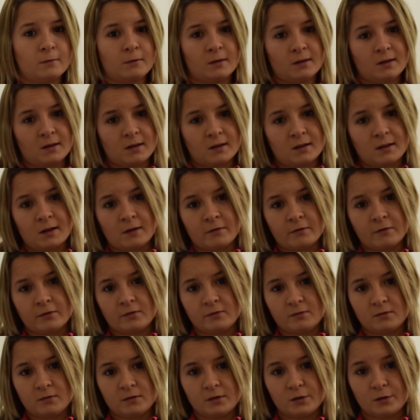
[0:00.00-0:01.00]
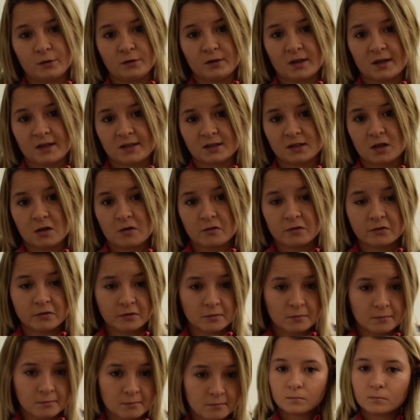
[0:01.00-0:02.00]
when I'll have 2 days off.
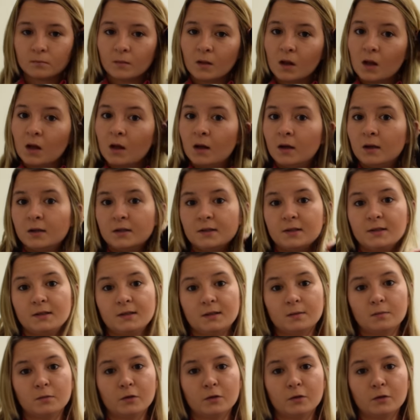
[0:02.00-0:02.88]
Since I'm